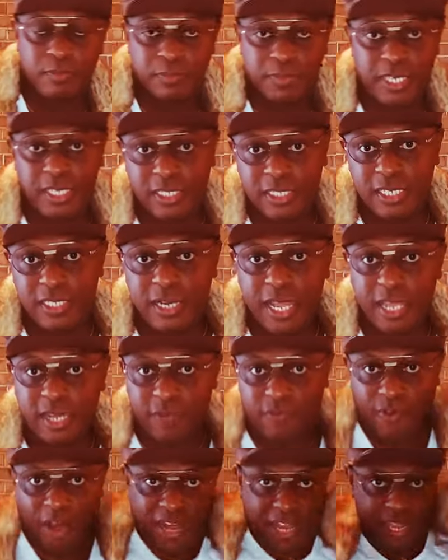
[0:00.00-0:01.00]
DC
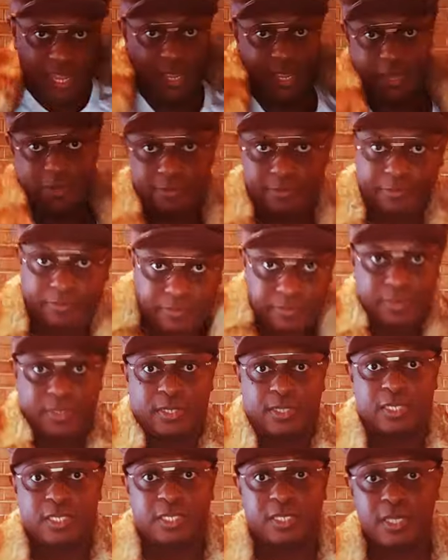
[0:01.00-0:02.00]
native right here.
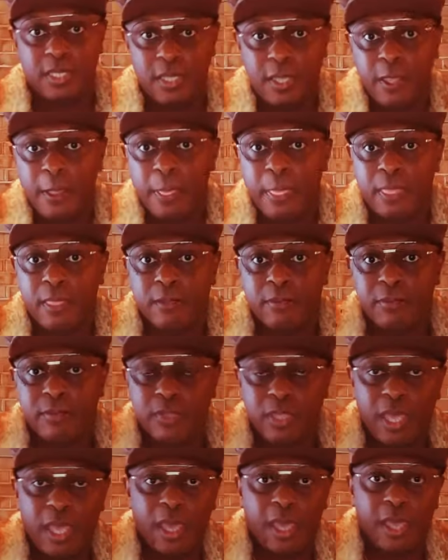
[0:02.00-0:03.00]

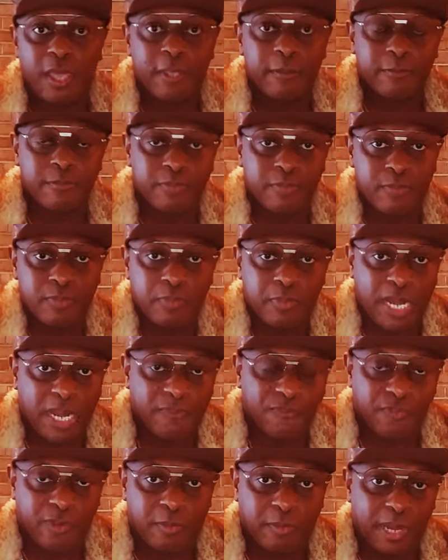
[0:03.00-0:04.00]
Yeah, but
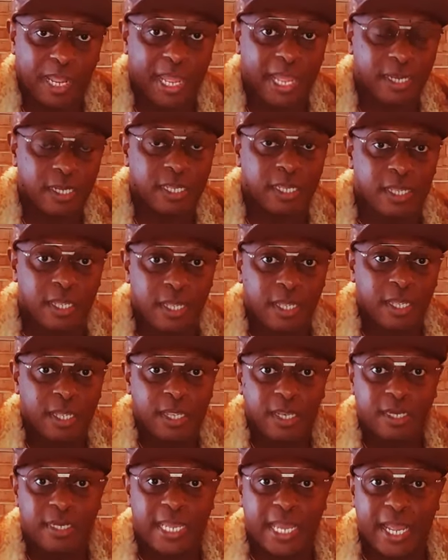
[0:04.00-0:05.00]
I'm from that
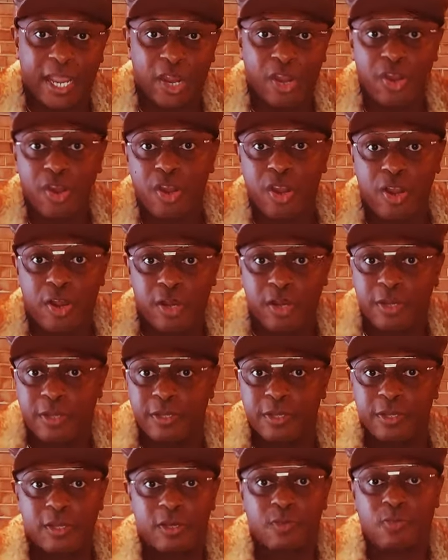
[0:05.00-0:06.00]
that era
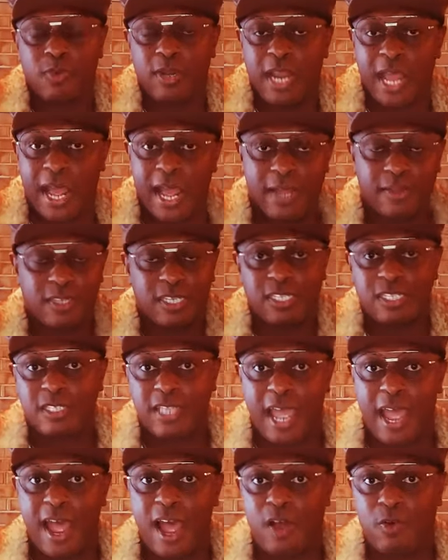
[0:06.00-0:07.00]
when I the
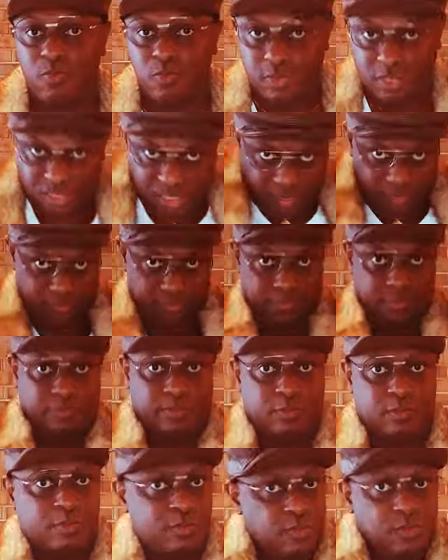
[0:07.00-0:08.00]
style was,
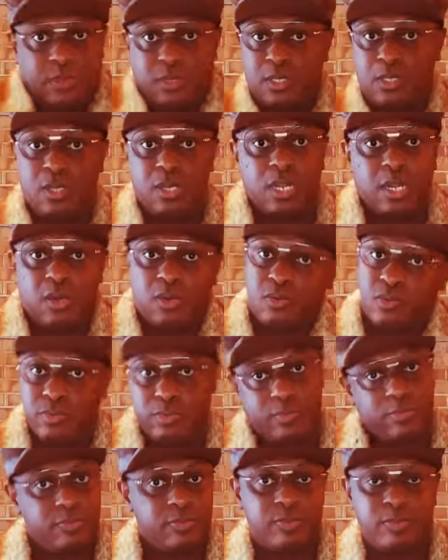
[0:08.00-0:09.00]
you know,
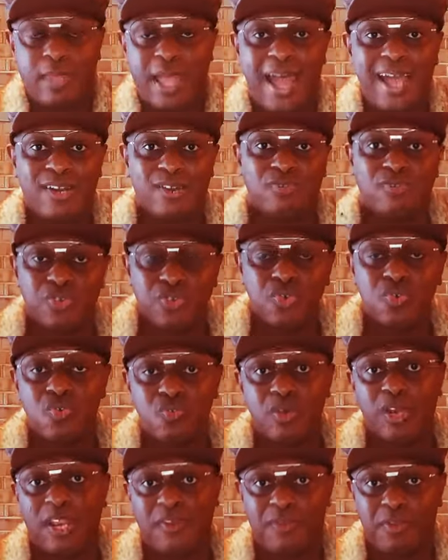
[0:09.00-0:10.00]
I don't do
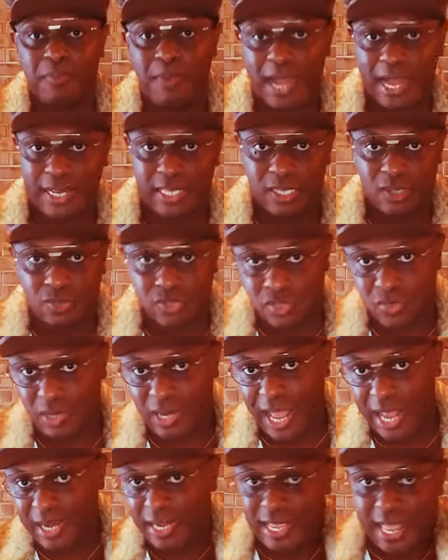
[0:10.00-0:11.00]
what everybody else do. A
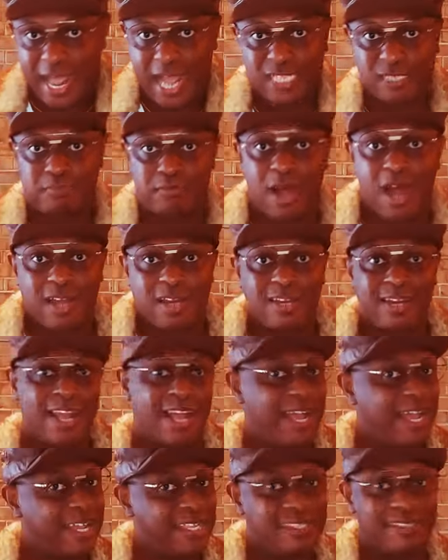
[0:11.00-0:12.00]
lot of guys
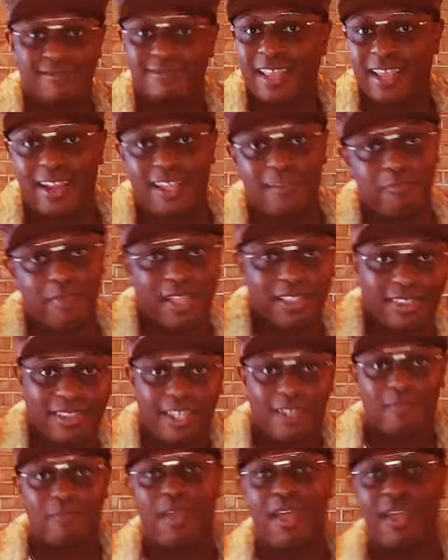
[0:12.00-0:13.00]
modernize. That ain't my
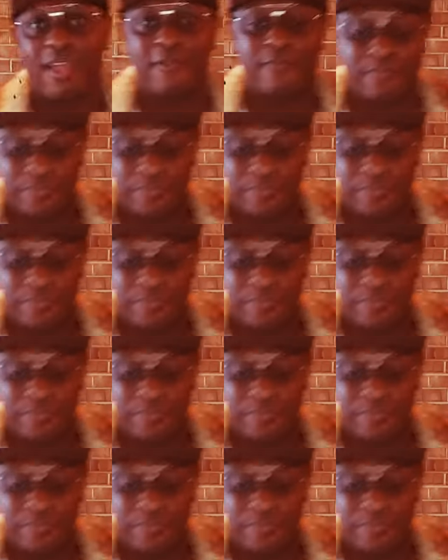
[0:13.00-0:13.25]
thing, man.